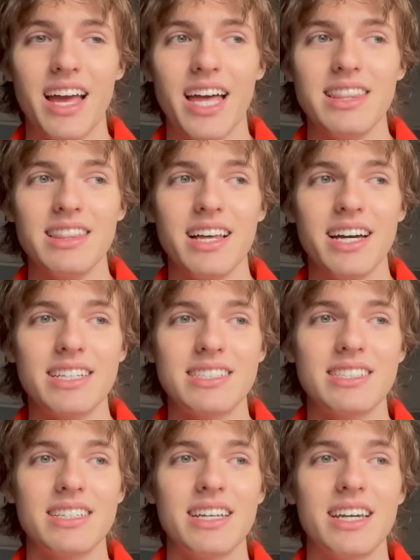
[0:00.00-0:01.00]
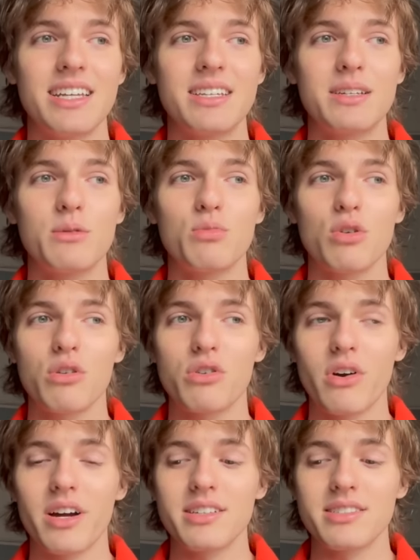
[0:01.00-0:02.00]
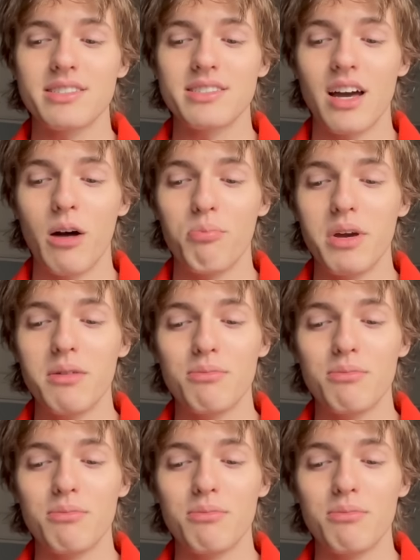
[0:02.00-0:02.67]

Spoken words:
and let it progress a bit